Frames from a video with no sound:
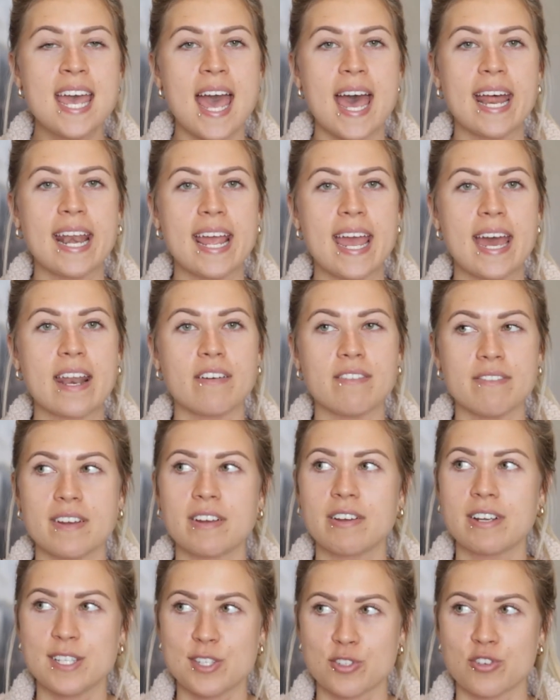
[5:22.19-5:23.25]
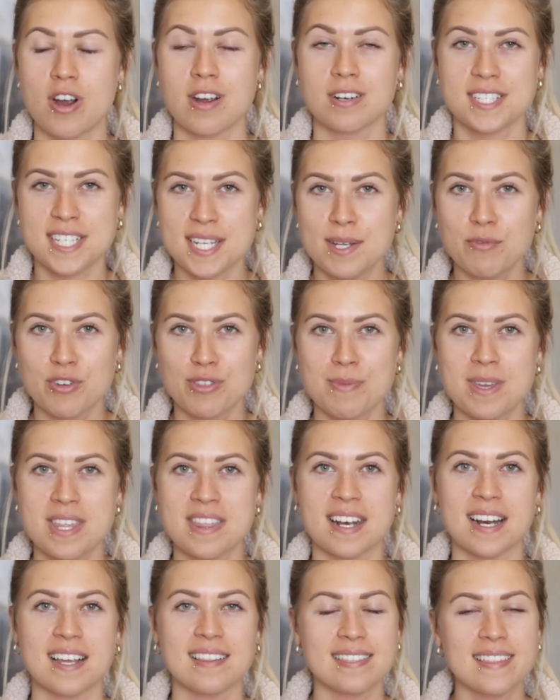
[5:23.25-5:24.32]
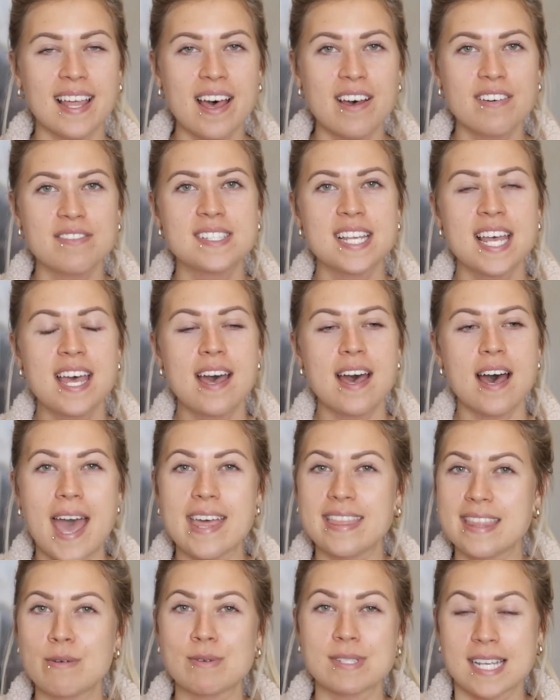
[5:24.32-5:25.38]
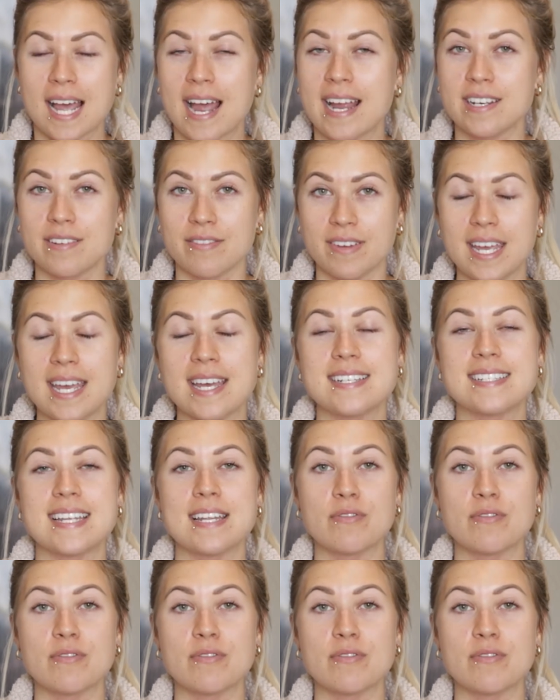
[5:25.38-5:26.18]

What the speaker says: And I had a very strong team with me that I loved, and that was kind of it.